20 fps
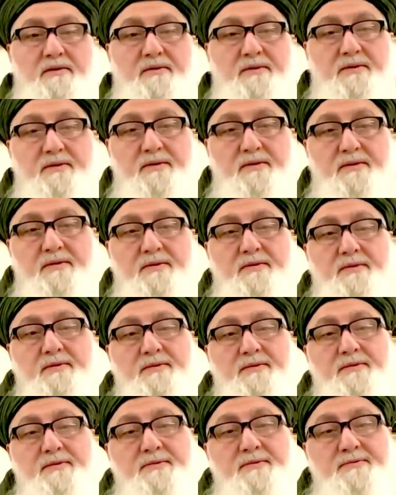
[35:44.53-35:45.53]

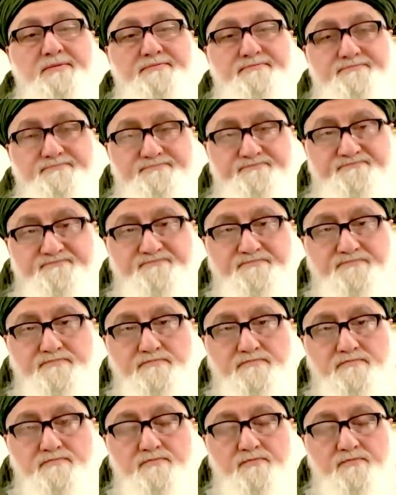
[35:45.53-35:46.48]
(no one is talking)